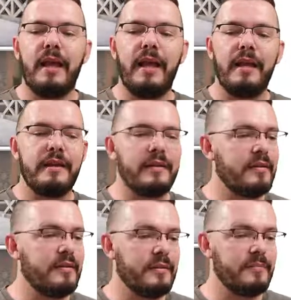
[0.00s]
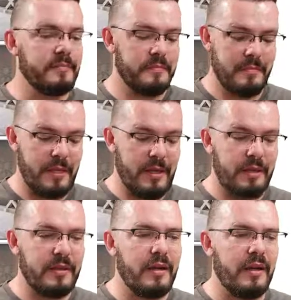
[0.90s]
And
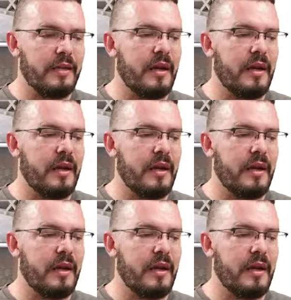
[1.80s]
yeah,